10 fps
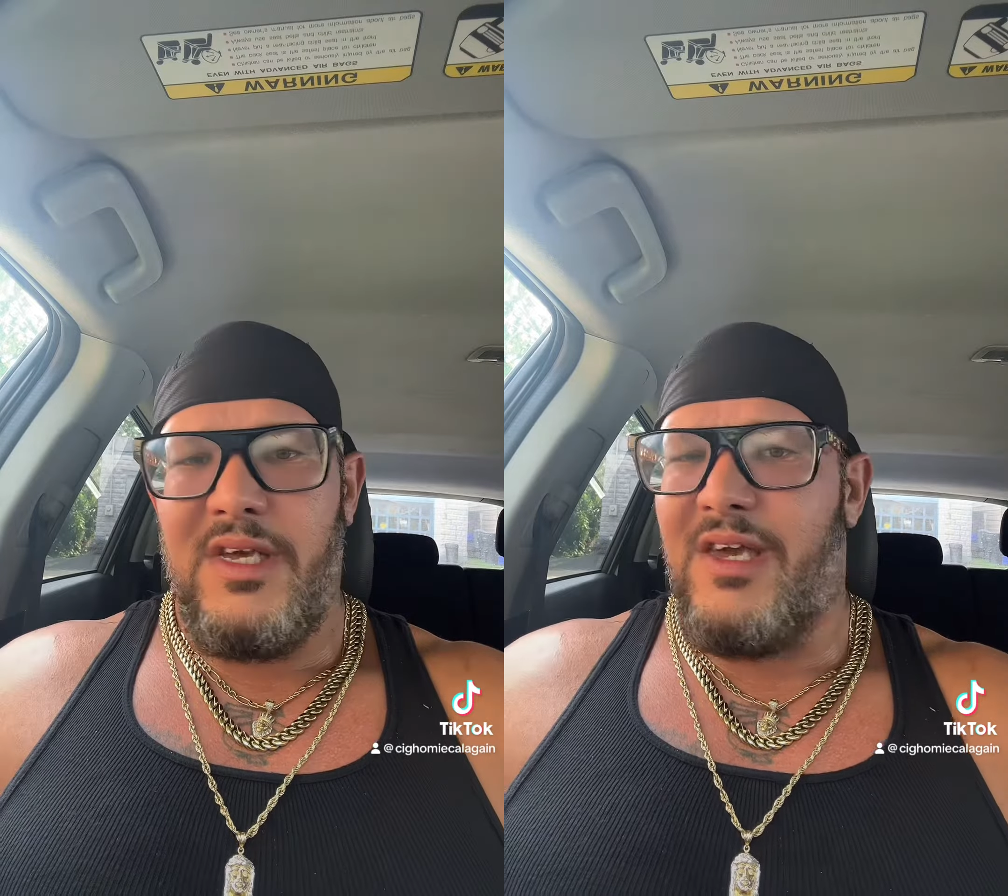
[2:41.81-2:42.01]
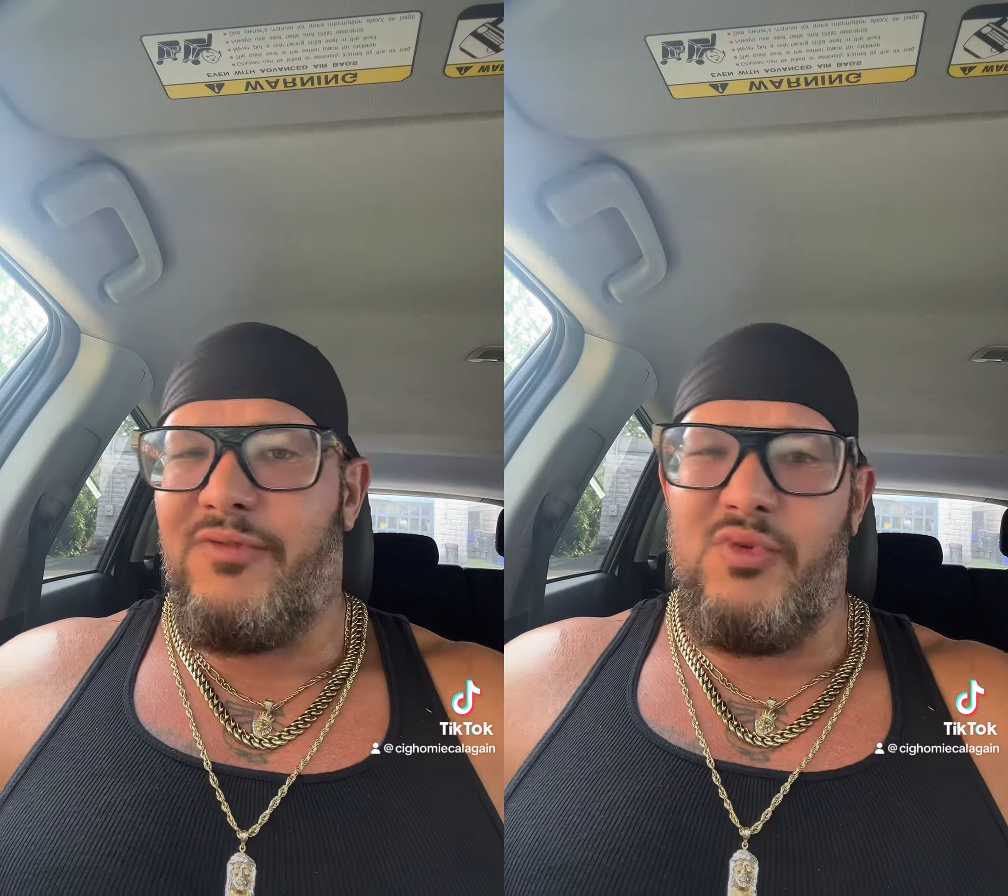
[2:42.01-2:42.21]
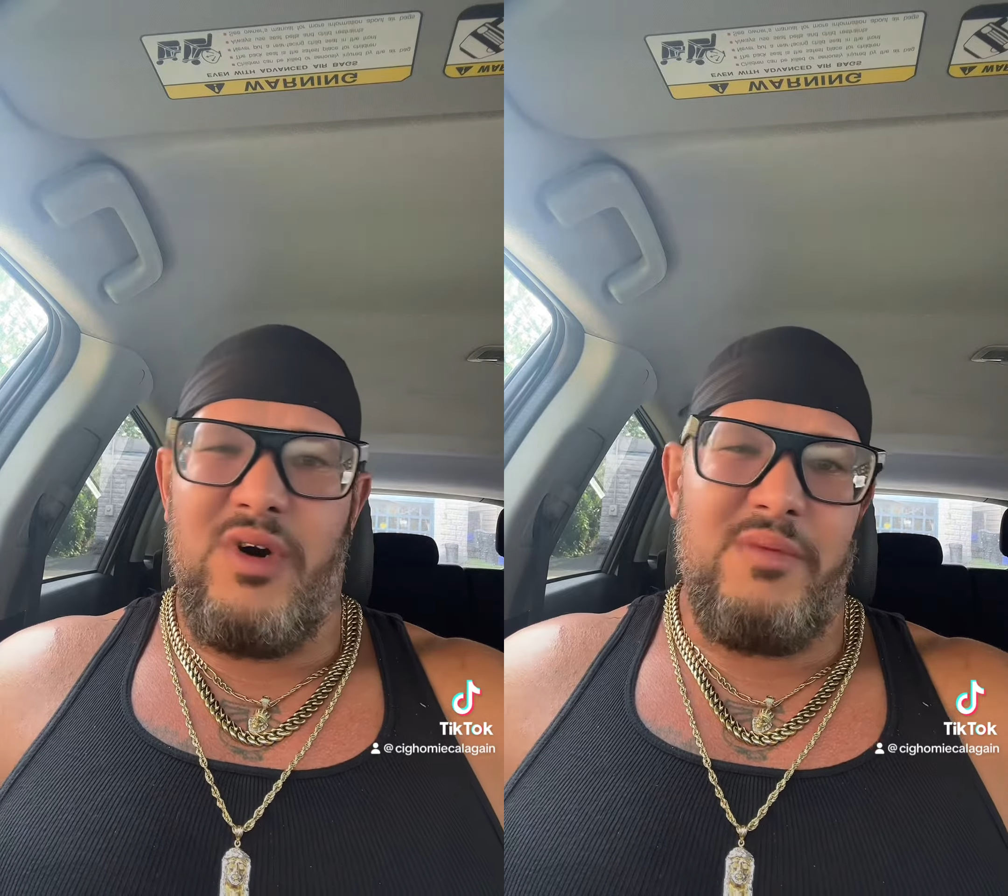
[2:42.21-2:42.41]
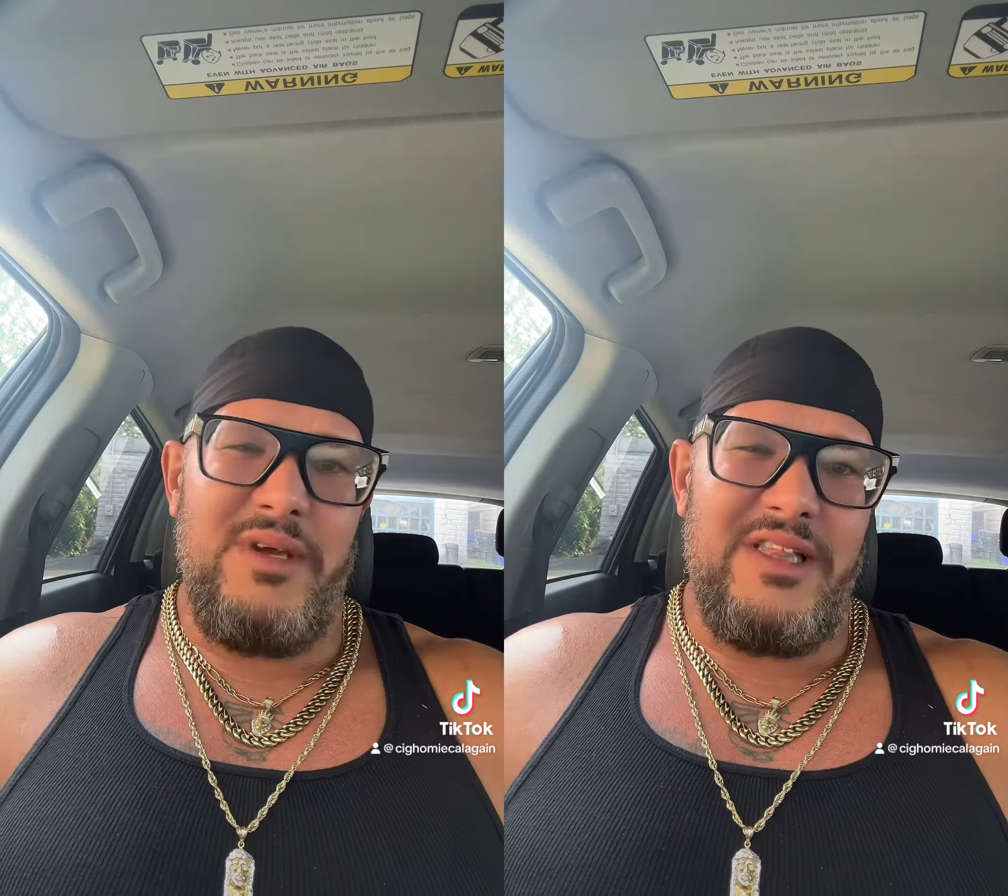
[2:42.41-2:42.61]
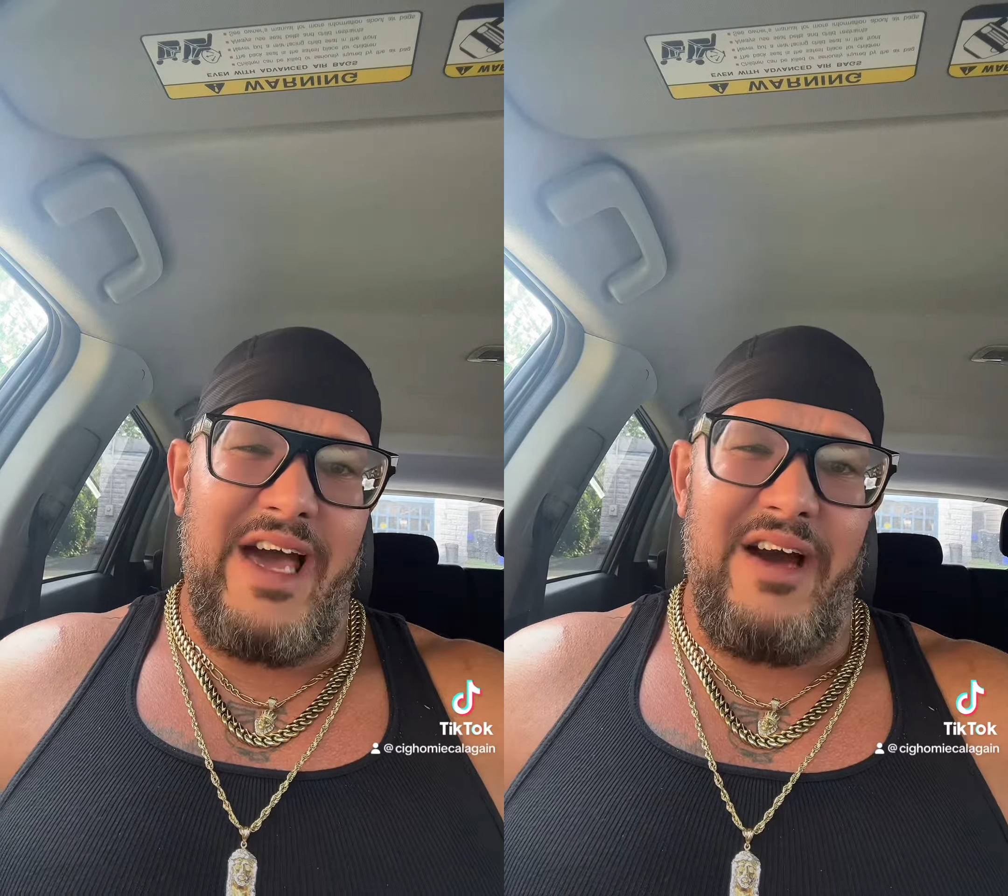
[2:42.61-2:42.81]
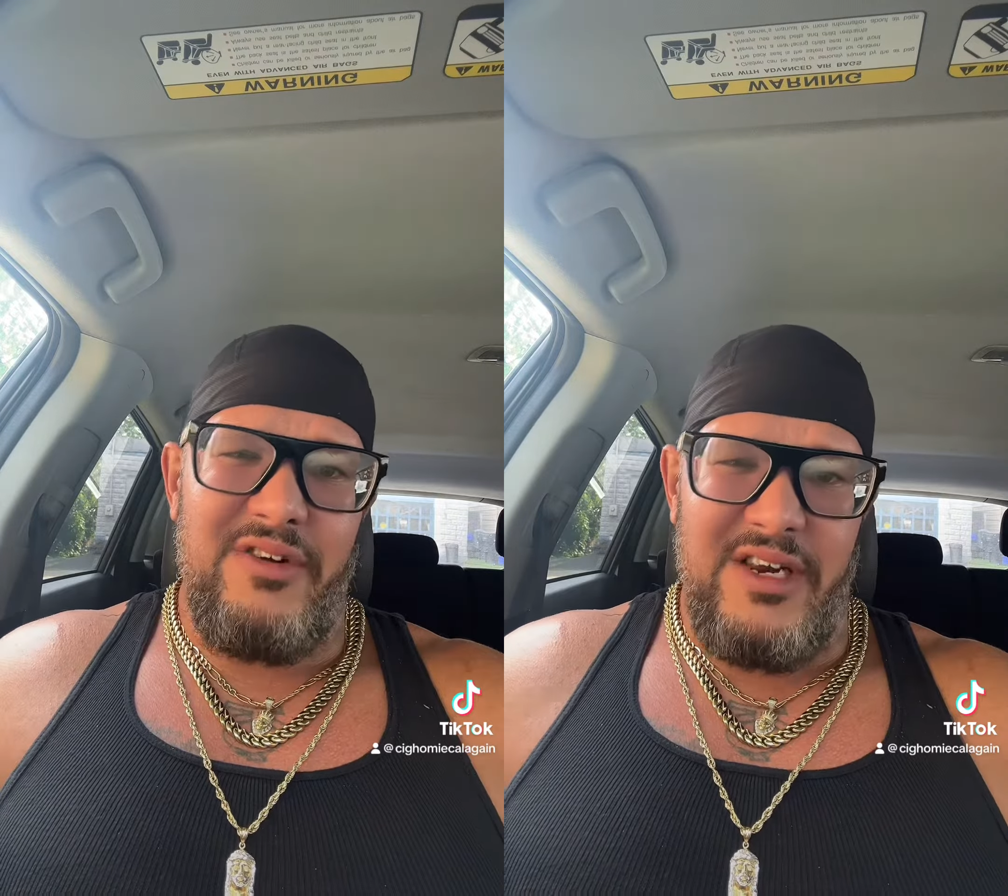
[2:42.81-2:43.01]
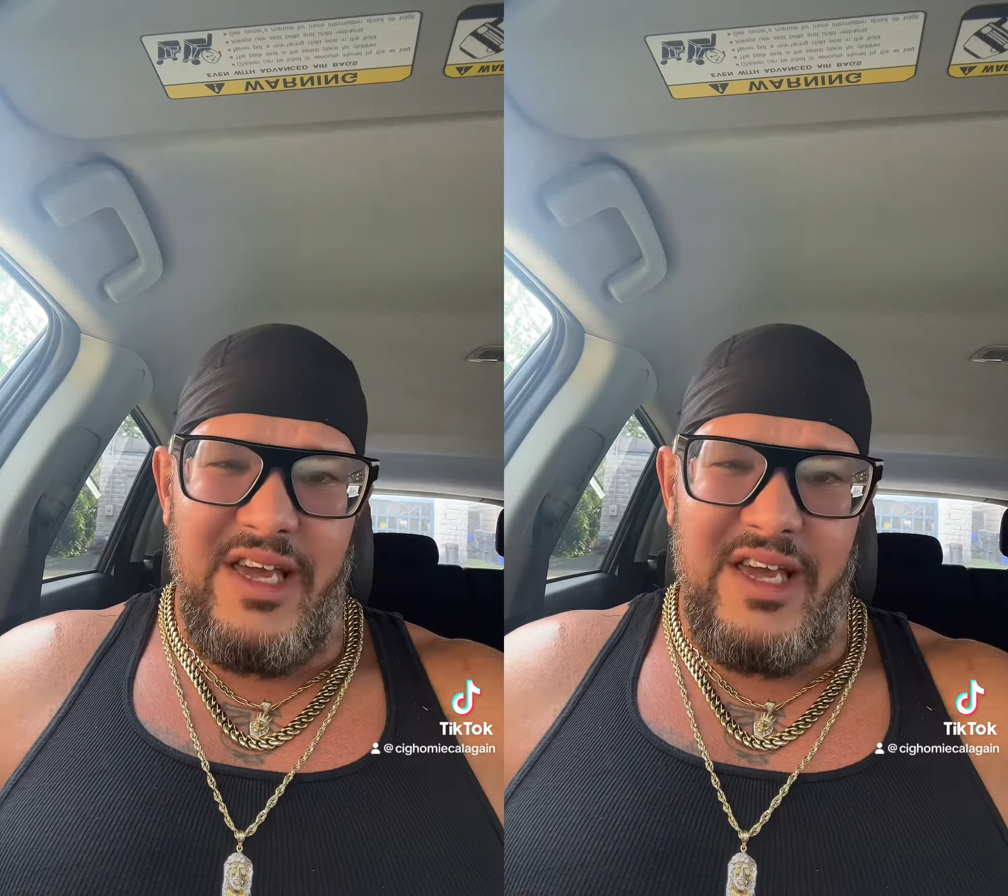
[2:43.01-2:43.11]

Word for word: If you want to be loud and